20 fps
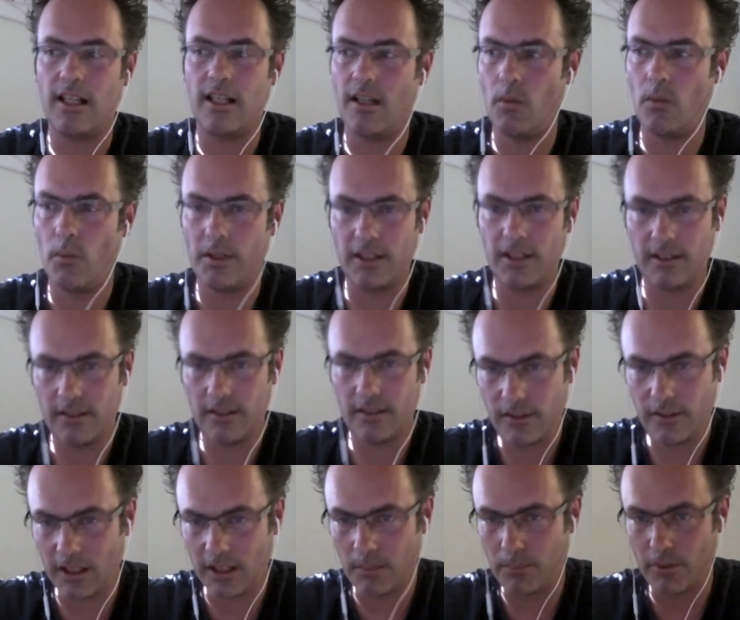with a
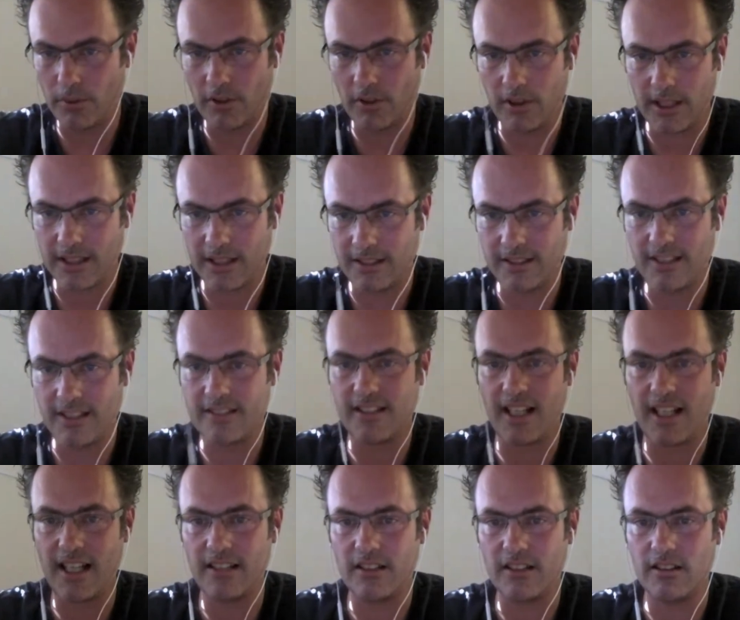developer and a
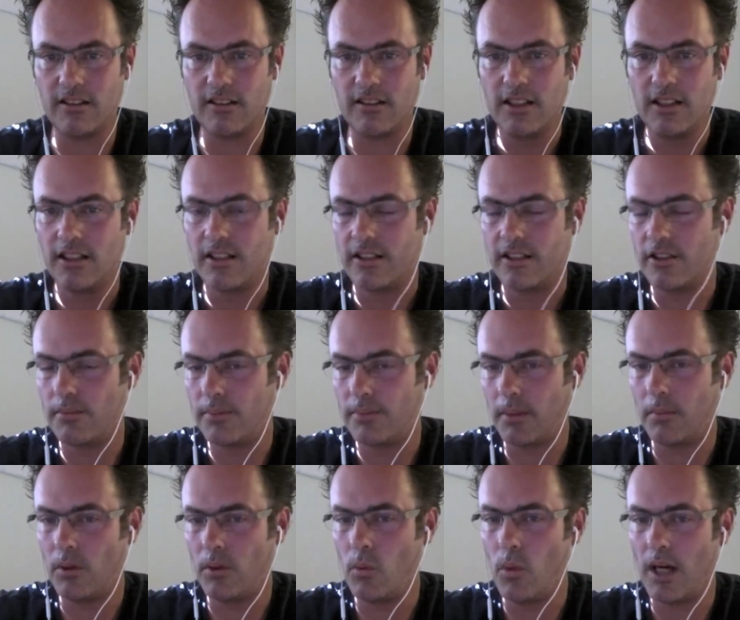designer, you
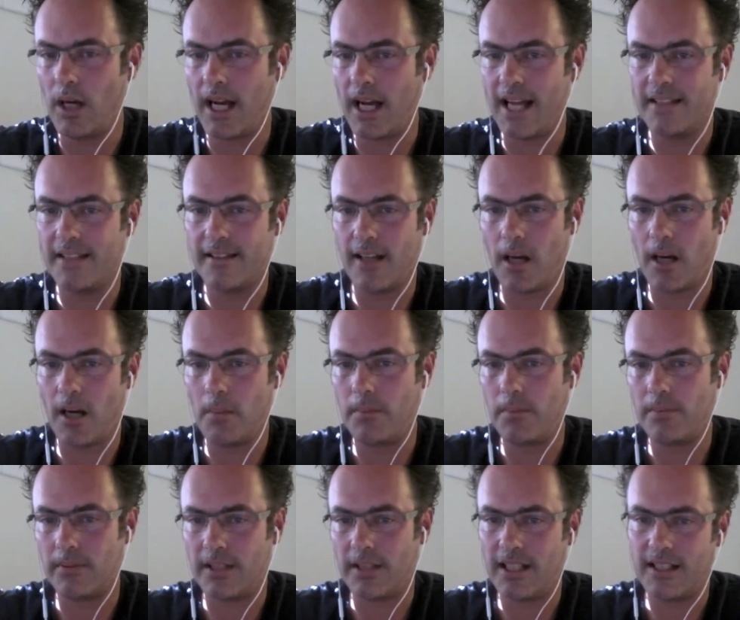probably will end up
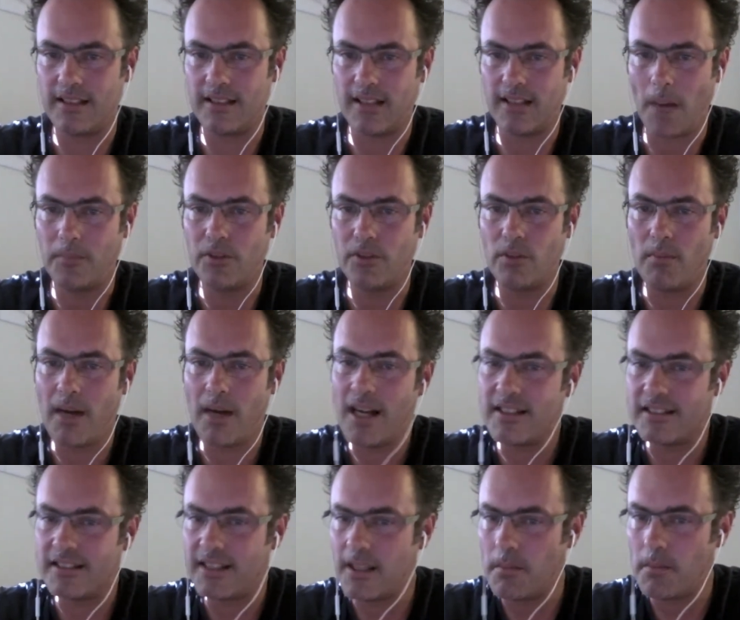in
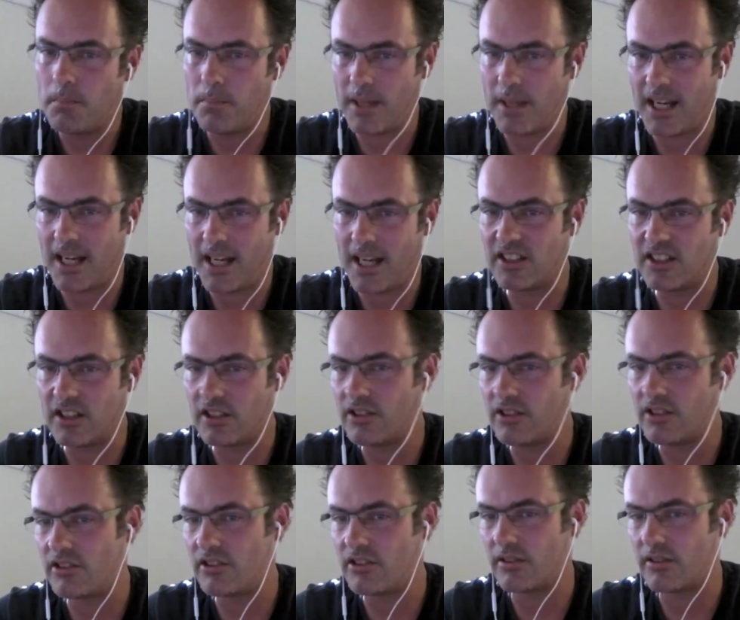optimizing pages.